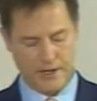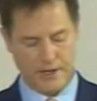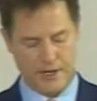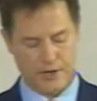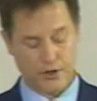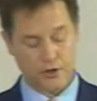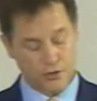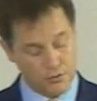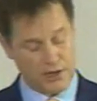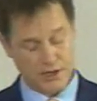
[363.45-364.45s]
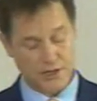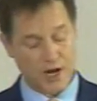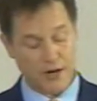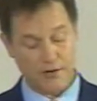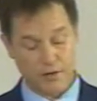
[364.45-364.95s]
And the cruelest
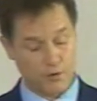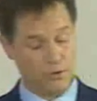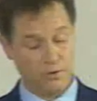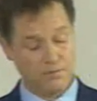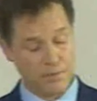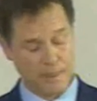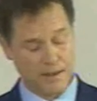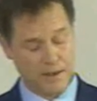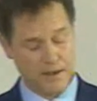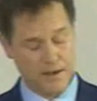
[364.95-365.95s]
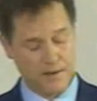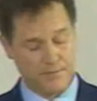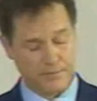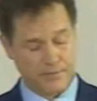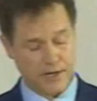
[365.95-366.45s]
irony of all
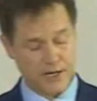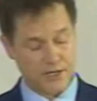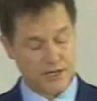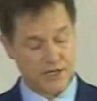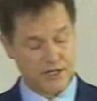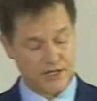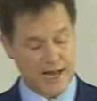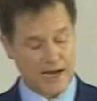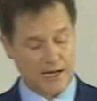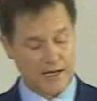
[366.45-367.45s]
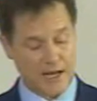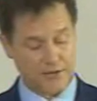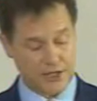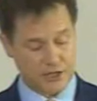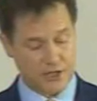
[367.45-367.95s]
is that it is exactly
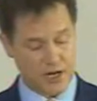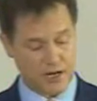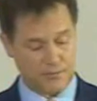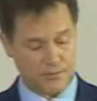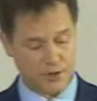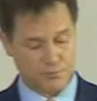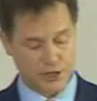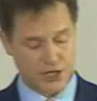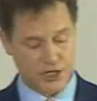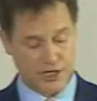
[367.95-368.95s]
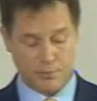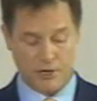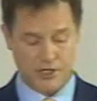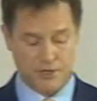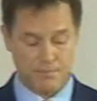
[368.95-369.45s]
at this time that British
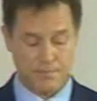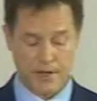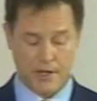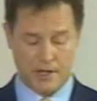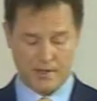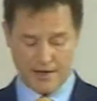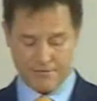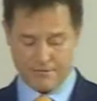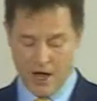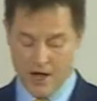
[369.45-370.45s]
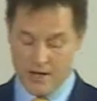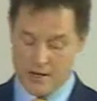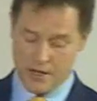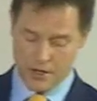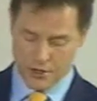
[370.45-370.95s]
liberalism, that
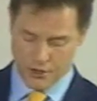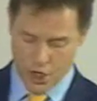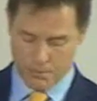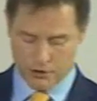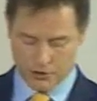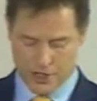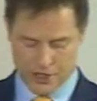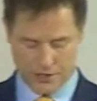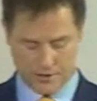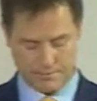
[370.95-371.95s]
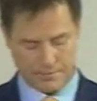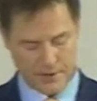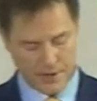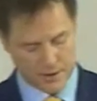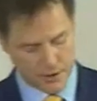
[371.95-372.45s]
fine, noble tradition
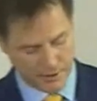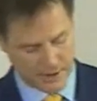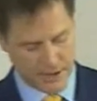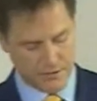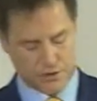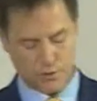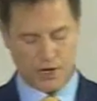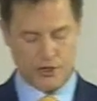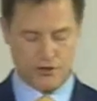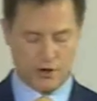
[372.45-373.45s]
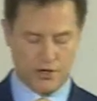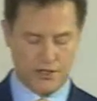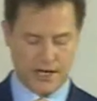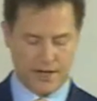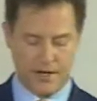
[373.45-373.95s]
that believes that we are stronger
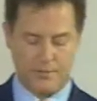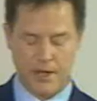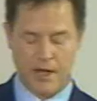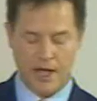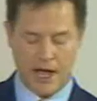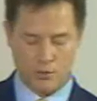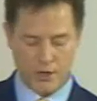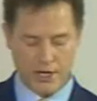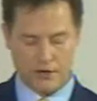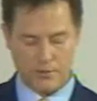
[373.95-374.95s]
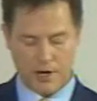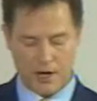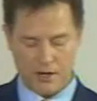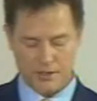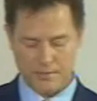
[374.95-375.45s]
together and weaker
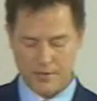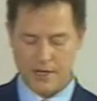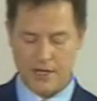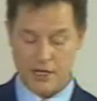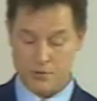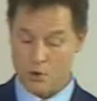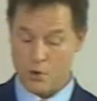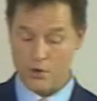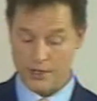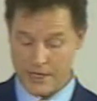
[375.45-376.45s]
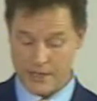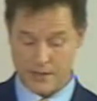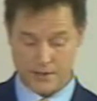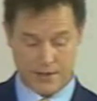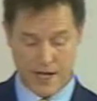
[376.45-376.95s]
apart, is more
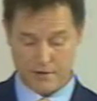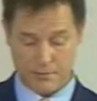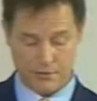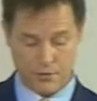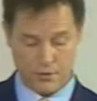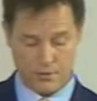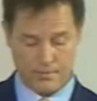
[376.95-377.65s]
needed than ever before.